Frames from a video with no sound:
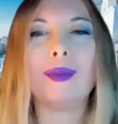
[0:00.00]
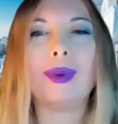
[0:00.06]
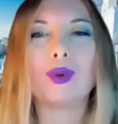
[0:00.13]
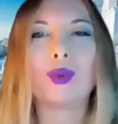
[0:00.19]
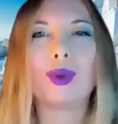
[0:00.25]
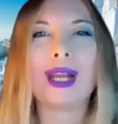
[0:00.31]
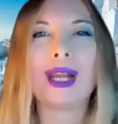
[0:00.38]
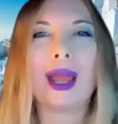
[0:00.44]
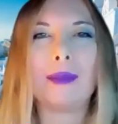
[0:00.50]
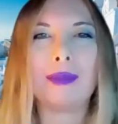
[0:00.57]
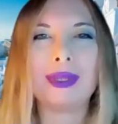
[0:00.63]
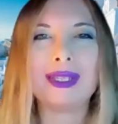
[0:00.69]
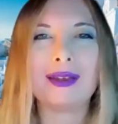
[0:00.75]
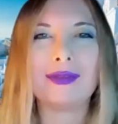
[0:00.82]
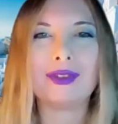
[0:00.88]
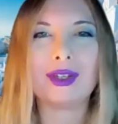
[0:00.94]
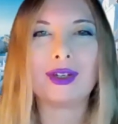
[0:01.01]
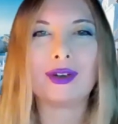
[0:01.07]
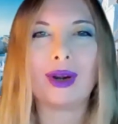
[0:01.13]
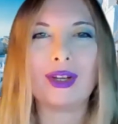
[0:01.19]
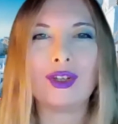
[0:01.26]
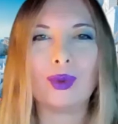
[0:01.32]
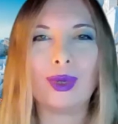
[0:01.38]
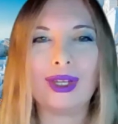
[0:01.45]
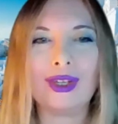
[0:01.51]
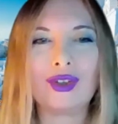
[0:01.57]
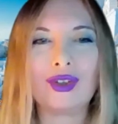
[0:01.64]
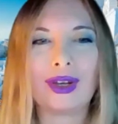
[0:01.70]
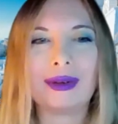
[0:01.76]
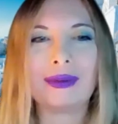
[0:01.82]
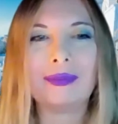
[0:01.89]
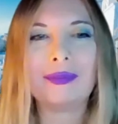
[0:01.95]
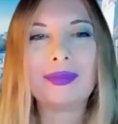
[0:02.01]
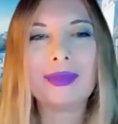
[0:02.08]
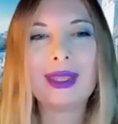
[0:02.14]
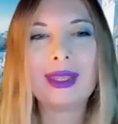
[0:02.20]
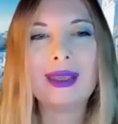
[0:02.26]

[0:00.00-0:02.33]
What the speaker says: about what happens after graduation.